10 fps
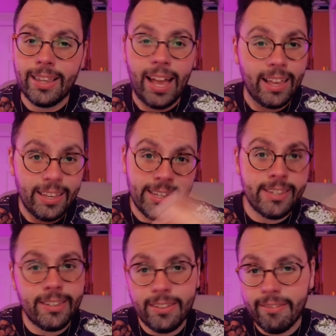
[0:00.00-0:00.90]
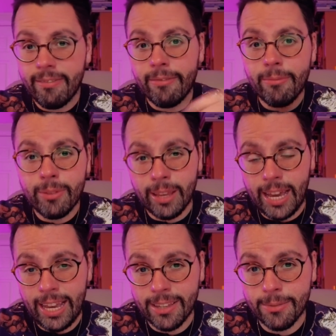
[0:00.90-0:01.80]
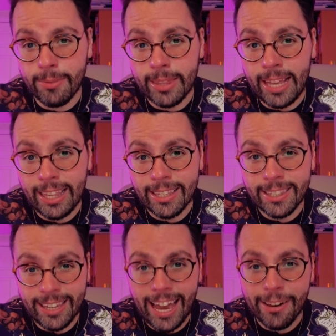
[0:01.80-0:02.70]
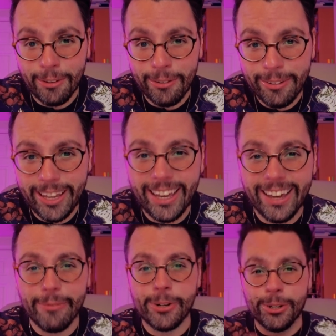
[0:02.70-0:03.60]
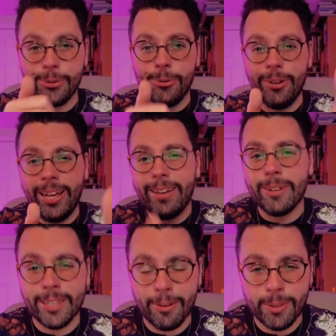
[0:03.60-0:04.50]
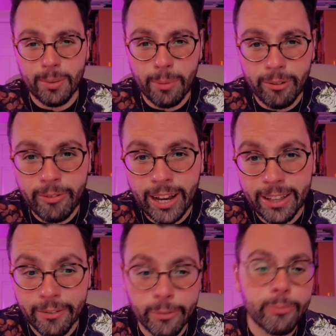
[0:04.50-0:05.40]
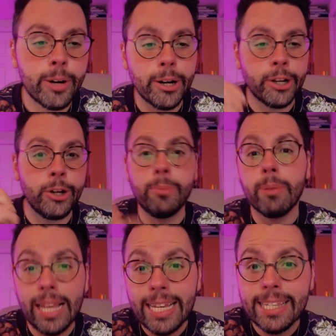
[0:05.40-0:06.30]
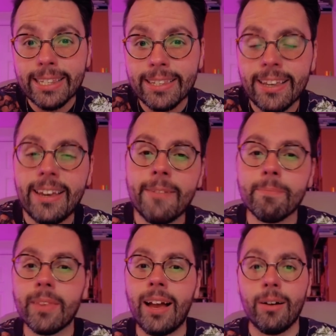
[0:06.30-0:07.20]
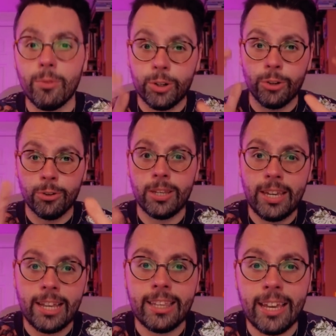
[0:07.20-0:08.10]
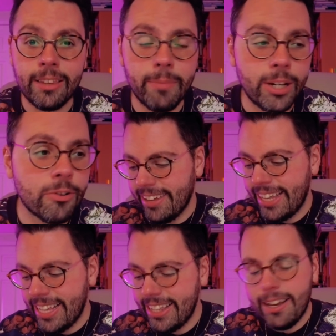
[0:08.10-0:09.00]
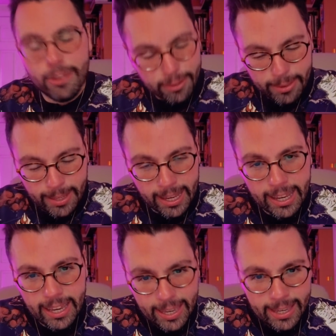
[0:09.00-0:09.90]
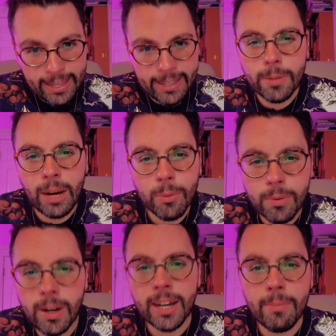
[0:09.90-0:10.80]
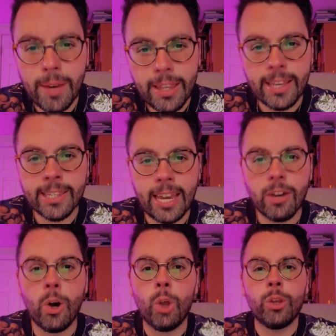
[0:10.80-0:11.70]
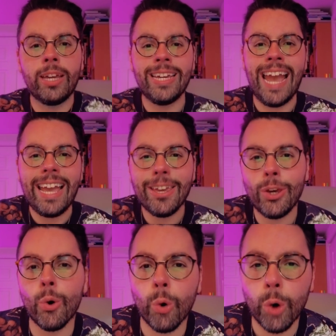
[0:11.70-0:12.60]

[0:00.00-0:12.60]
that is the case with at least Seattle, which is cool because I was able to find a very good place, which you'll see at the end of my trip. And then the other thing is I would recommend a site called Get Your